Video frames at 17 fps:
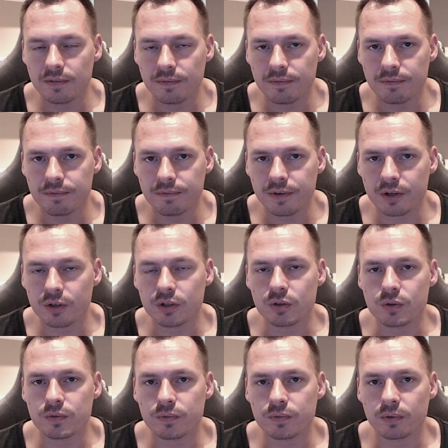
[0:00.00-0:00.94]
very
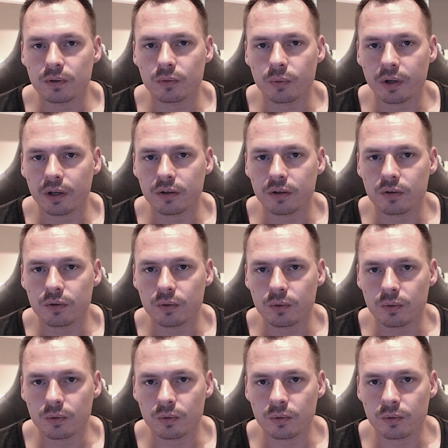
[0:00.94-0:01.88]
useful when I
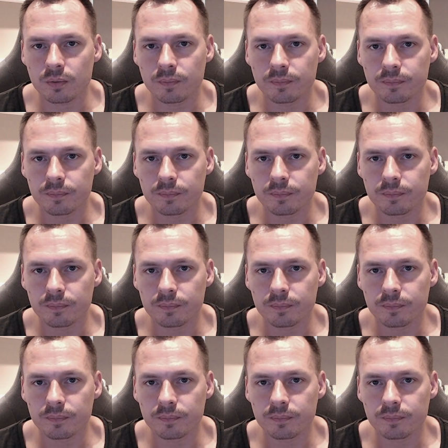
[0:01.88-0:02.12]
do